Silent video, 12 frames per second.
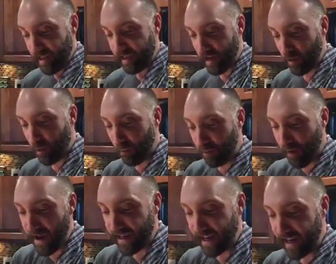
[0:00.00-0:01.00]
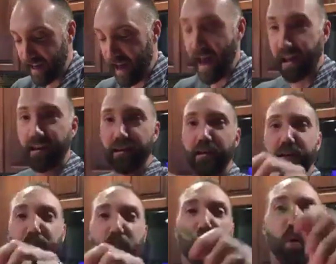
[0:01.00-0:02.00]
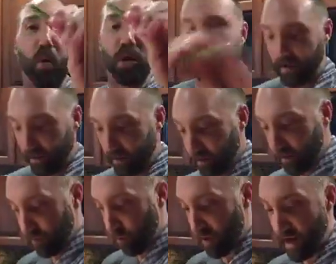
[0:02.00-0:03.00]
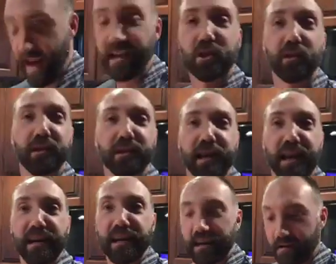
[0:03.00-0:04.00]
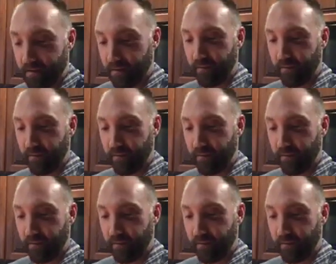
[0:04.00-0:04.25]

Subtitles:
then you are breaking it at the point where nature intended.